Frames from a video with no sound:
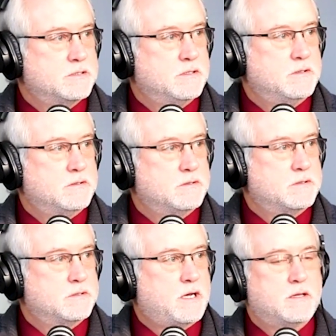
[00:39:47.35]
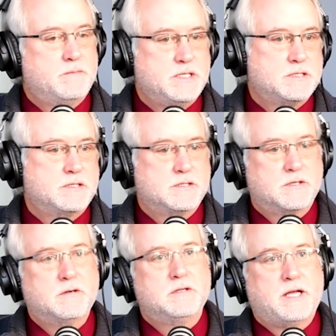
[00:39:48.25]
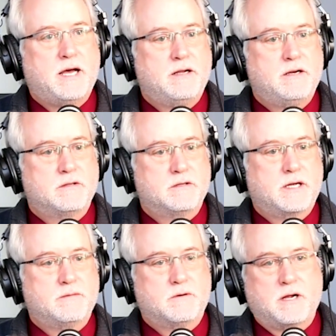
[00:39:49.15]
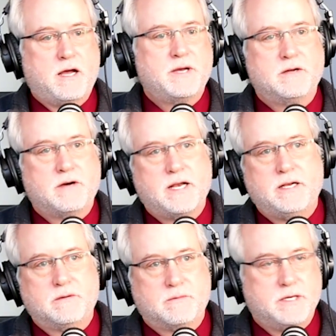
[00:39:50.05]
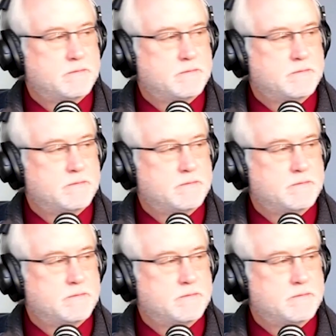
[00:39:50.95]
So a lot of the businesses heard that, and they're looking, well, how many do I need to rent?